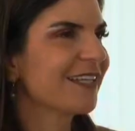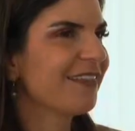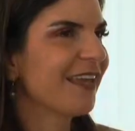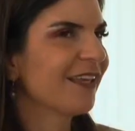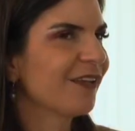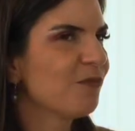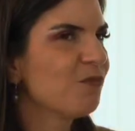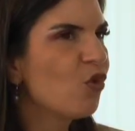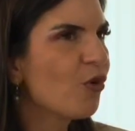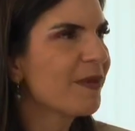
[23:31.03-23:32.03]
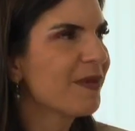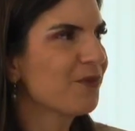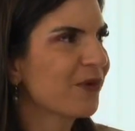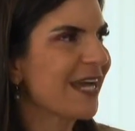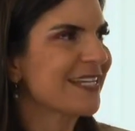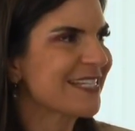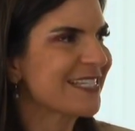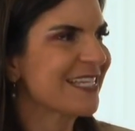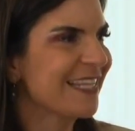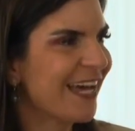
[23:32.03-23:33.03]
I think the more people get to
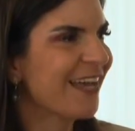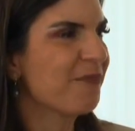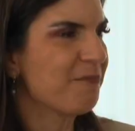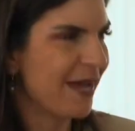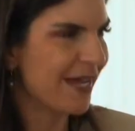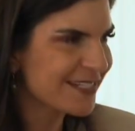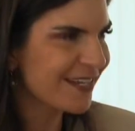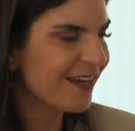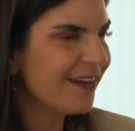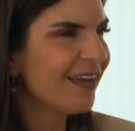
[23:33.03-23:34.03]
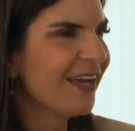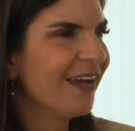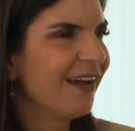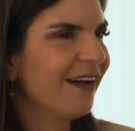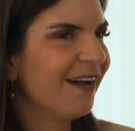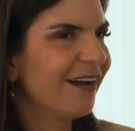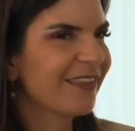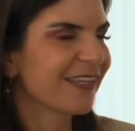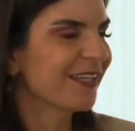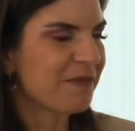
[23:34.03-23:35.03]
see that, the better. I
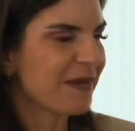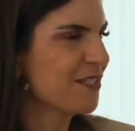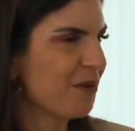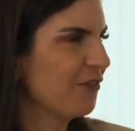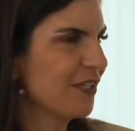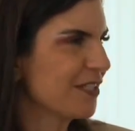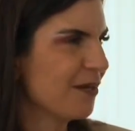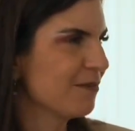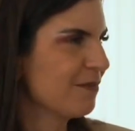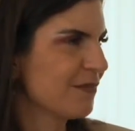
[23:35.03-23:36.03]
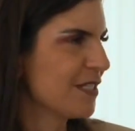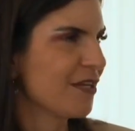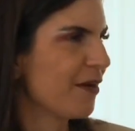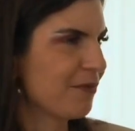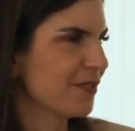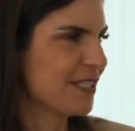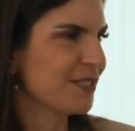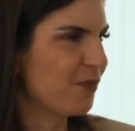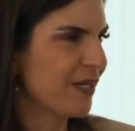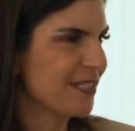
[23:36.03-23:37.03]
think the best time of year to come to Cyprus is
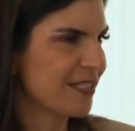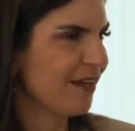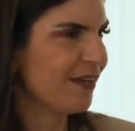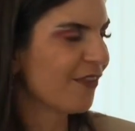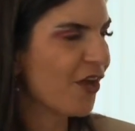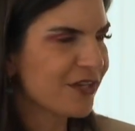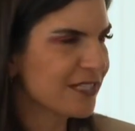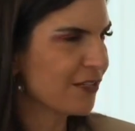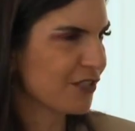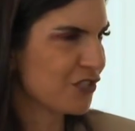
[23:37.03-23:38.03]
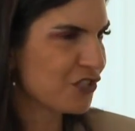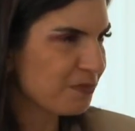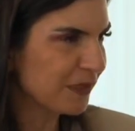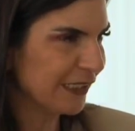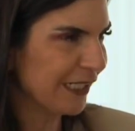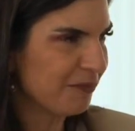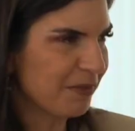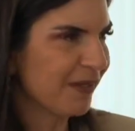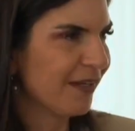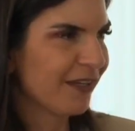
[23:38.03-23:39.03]
in winter. The hotels are super cheap.
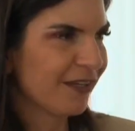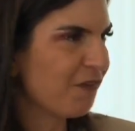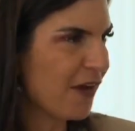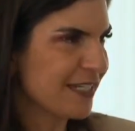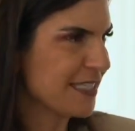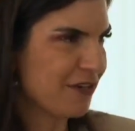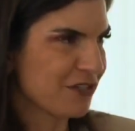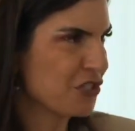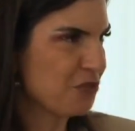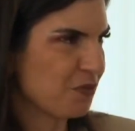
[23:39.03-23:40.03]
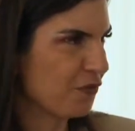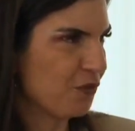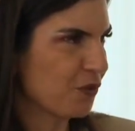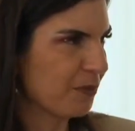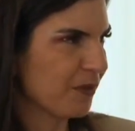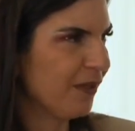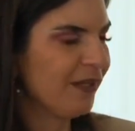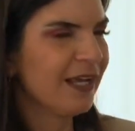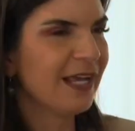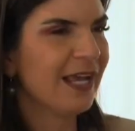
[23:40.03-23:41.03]
The flights here are super affordable.
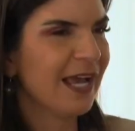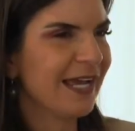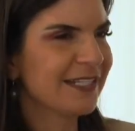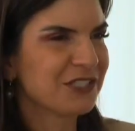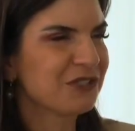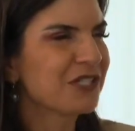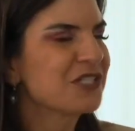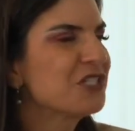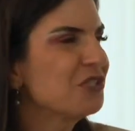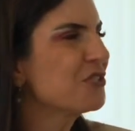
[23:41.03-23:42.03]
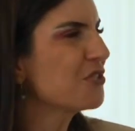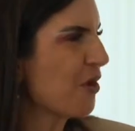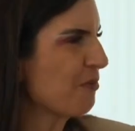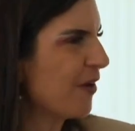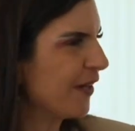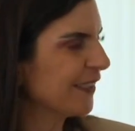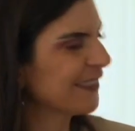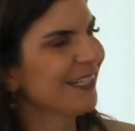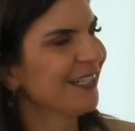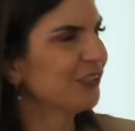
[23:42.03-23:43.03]
And you can do so
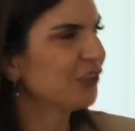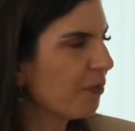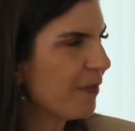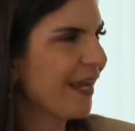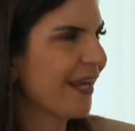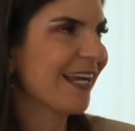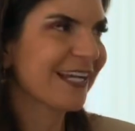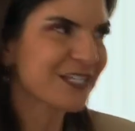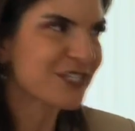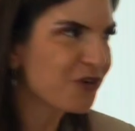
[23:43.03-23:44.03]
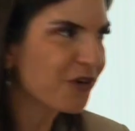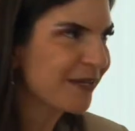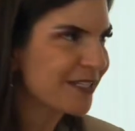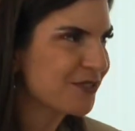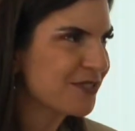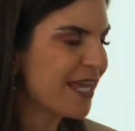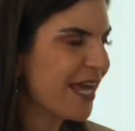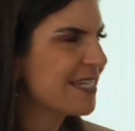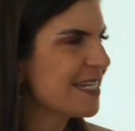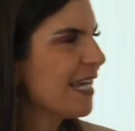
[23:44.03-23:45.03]
much. Shopping, gastronomy, as you
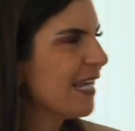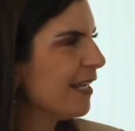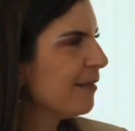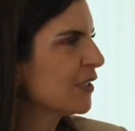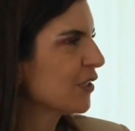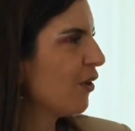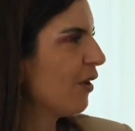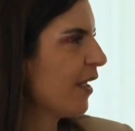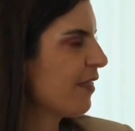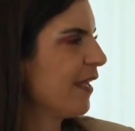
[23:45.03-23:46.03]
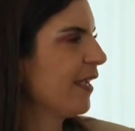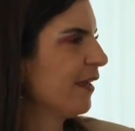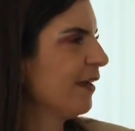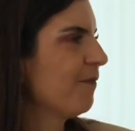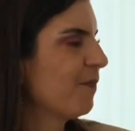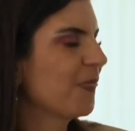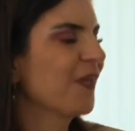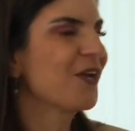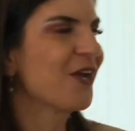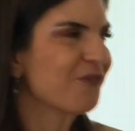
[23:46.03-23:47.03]
said. Limassol, I
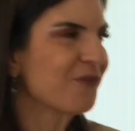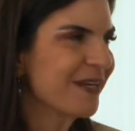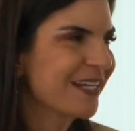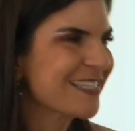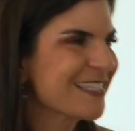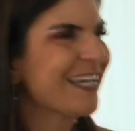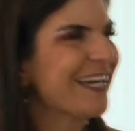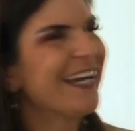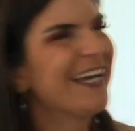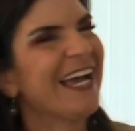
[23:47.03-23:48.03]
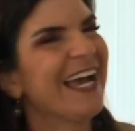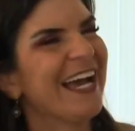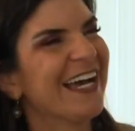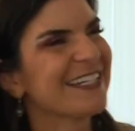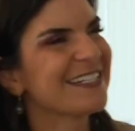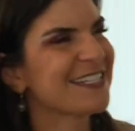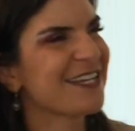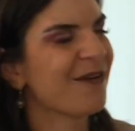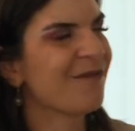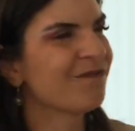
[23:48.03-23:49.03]
know you're from Nicosia, and
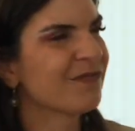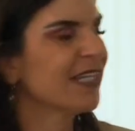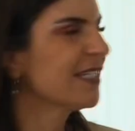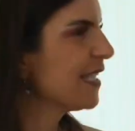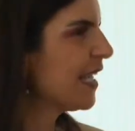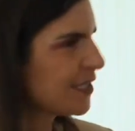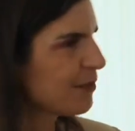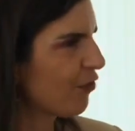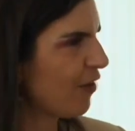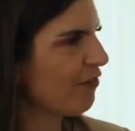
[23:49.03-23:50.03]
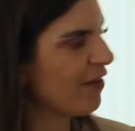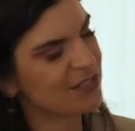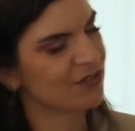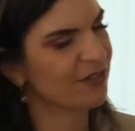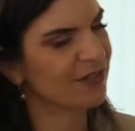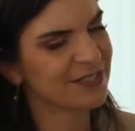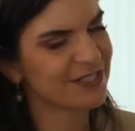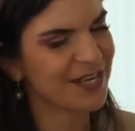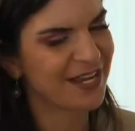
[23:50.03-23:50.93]
Nicosia has some great restaurants.